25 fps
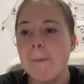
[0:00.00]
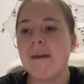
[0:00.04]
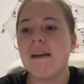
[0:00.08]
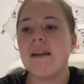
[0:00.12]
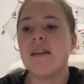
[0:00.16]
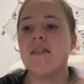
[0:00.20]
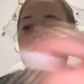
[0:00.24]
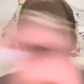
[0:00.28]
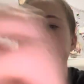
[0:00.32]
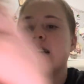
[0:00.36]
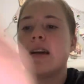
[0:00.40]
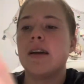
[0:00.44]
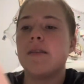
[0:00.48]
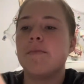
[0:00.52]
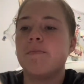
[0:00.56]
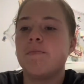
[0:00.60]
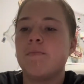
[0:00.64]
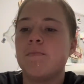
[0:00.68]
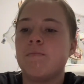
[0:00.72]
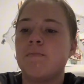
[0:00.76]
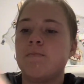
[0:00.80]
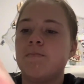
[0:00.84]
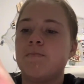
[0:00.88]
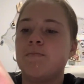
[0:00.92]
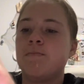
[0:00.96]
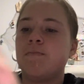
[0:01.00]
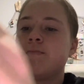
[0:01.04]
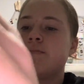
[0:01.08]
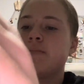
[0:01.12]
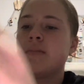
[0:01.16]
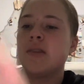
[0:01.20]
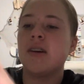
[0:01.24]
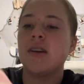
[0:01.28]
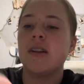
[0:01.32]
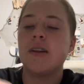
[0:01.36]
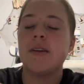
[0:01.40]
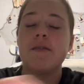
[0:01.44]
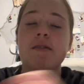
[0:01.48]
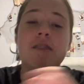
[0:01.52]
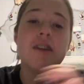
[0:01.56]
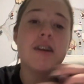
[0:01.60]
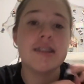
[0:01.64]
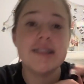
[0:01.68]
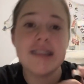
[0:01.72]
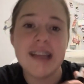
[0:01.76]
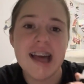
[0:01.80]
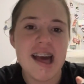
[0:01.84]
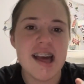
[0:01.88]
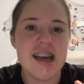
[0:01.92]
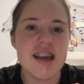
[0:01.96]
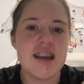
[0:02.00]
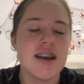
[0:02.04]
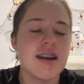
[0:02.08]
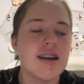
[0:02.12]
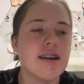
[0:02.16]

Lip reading: Okay, now that we've got that